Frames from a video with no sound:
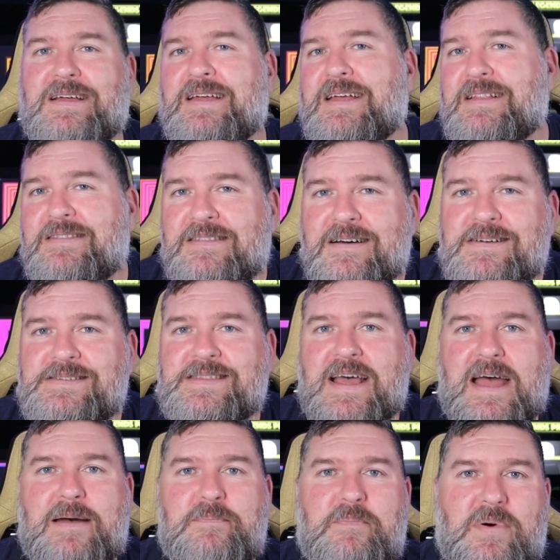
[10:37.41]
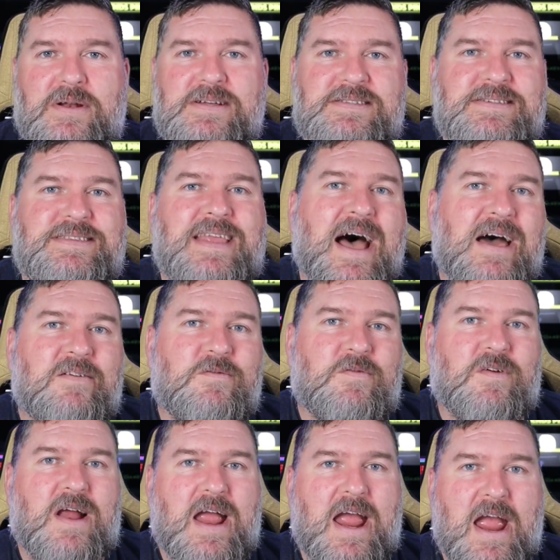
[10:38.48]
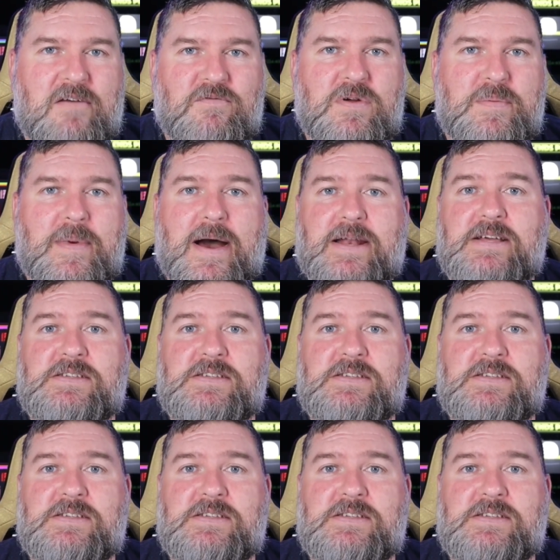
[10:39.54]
it does that, but it's not for everybody.